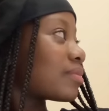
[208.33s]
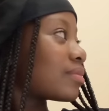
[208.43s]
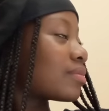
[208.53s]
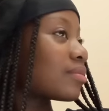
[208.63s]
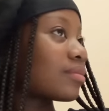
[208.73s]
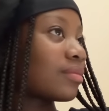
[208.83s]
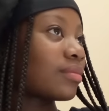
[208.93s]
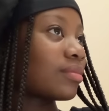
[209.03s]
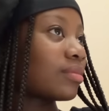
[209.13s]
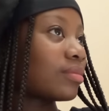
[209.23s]

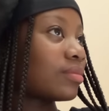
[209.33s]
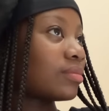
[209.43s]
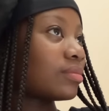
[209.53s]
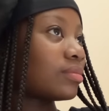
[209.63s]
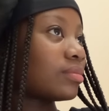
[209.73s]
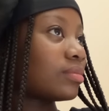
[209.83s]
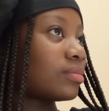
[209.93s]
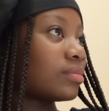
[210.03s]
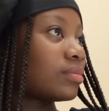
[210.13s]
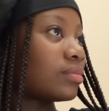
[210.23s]
Oh, oh
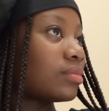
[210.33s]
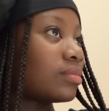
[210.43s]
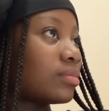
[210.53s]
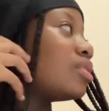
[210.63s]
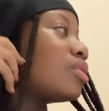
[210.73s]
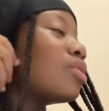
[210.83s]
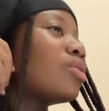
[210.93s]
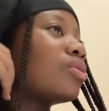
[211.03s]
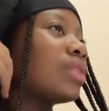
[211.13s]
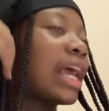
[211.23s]

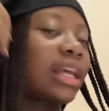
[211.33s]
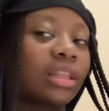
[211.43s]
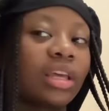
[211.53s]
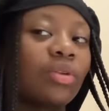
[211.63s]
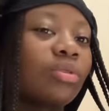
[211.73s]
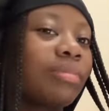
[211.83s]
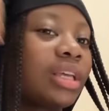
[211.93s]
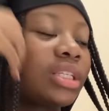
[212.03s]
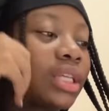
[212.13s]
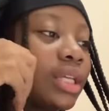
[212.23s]
No, like, they don't
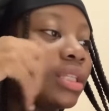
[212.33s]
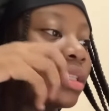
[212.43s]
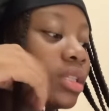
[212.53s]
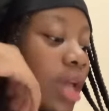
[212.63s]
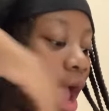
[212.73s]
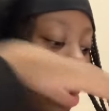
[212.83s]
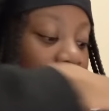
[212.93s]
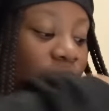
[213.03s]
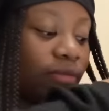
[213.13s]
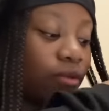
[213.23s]
make sense. I
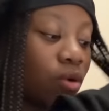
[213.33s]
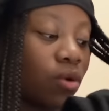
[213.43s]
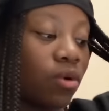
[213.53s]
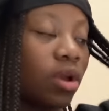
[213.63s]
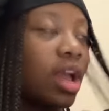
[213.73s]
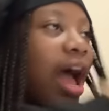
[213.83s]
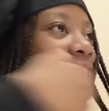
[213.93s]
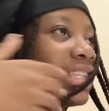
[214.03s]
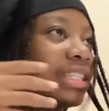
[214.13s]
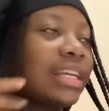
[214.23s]
asked for,
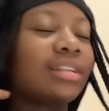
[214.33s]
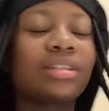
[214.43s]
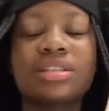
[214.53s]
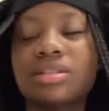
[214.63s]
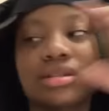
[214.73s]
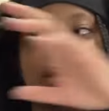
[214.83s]
I said, Shh.